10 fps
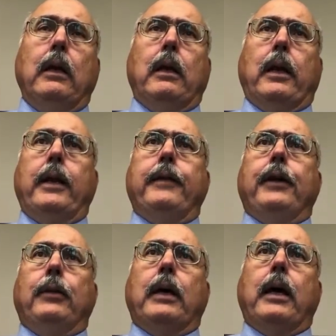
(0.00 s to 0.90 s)
and I
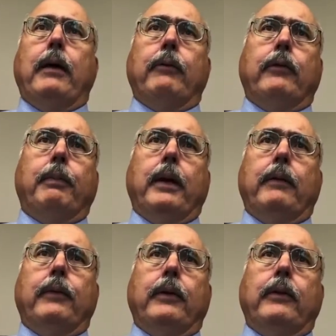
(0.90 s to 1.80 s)
developed a high respect
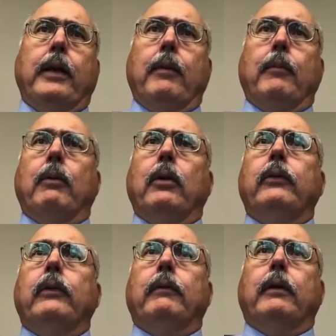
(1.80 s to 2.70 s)
for the team. And most
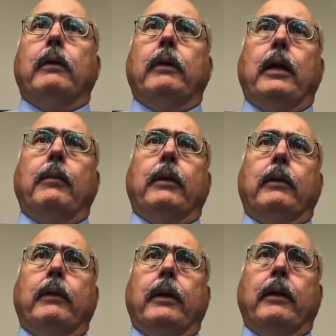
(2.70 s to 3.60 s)
of the team that
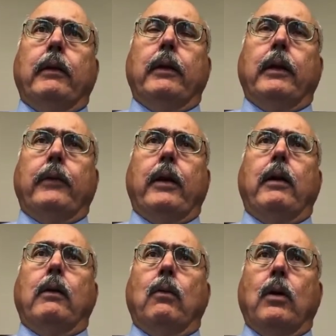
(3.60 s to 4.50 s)
that that's at
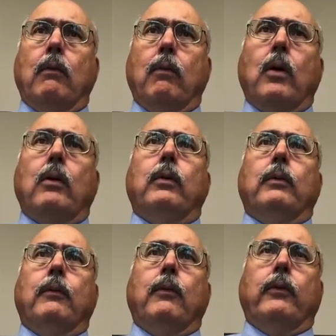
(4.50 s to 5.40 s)
Encore I've worked with
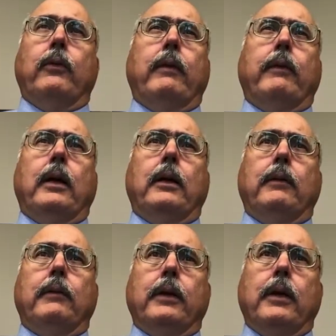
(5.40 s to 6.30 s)
before, so I have a high
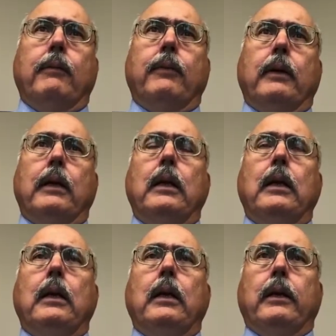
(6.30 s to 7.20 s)
level of comfort.
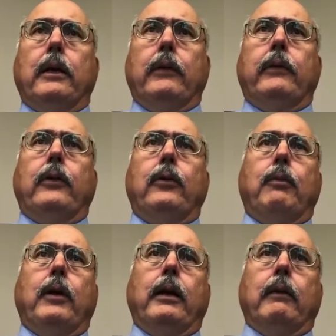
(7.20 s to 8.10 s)
Yes, I do
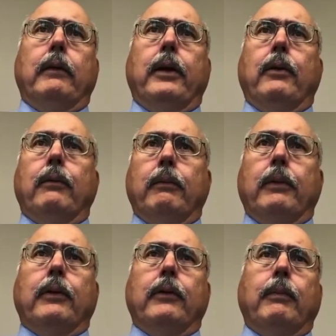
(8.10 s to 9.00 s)
bring you know you
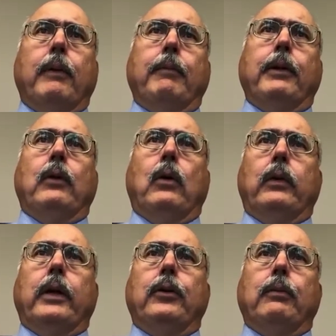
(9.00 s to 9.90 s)
know it's, I've been told
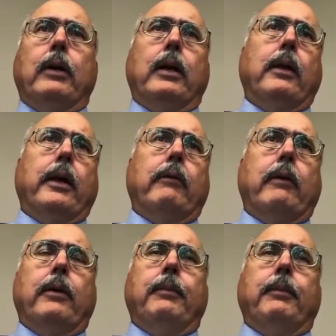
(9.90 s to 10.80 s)
I do bring a lot of
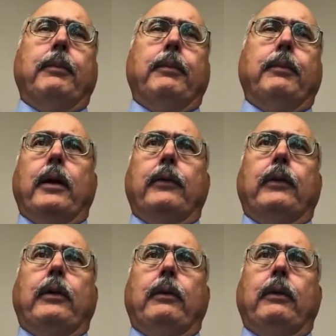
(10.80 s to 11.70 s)
credibility for
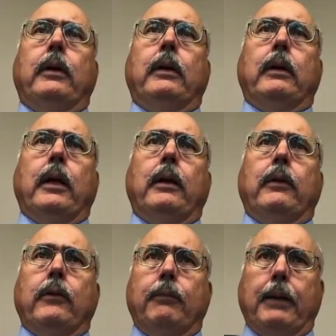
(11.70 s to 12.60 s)
executing, and and
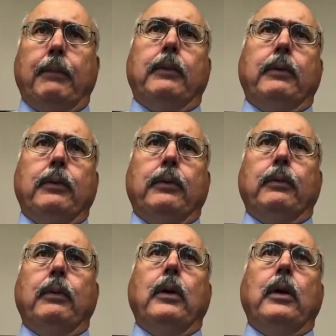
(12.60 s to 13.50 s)
there's people
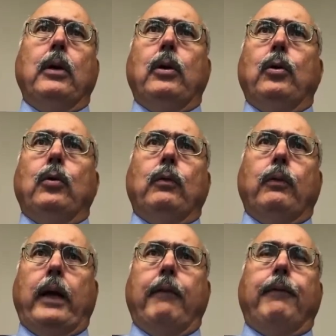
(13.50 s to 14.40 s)
who who
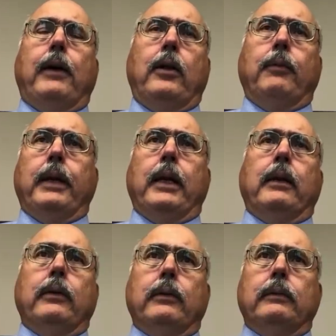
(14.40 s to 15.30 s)
have followed me and
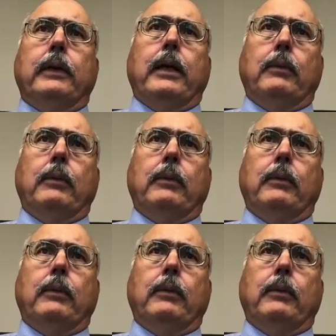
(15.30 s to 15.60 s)
who come